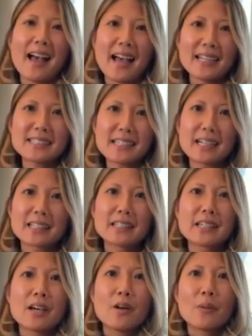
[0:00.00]
Hi, Doug.
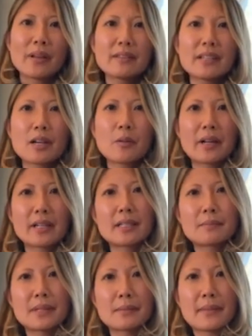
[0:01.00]
One thing I want to
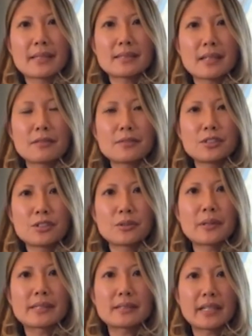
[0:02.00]
commit myself
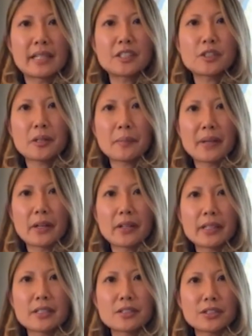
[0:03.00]
to as an Asian
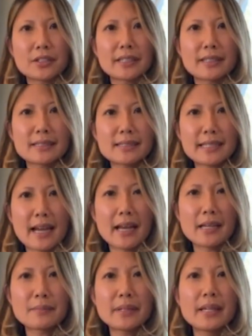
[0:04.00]
American during this
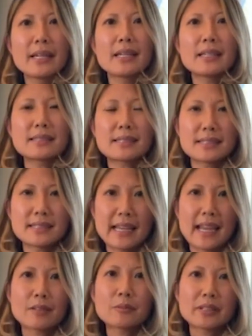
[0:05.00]
time is to
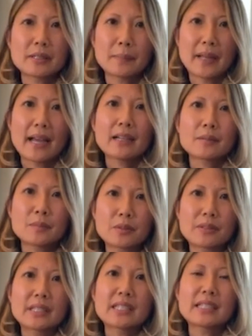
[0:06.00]
stand with the Black
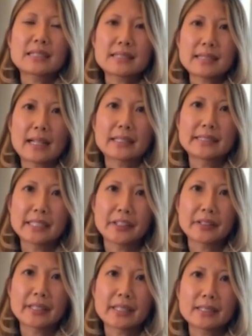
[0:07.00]
community in
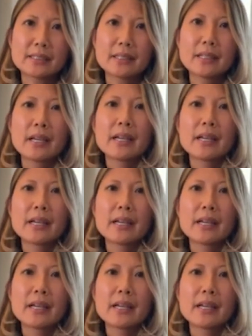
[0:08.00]
solidarity.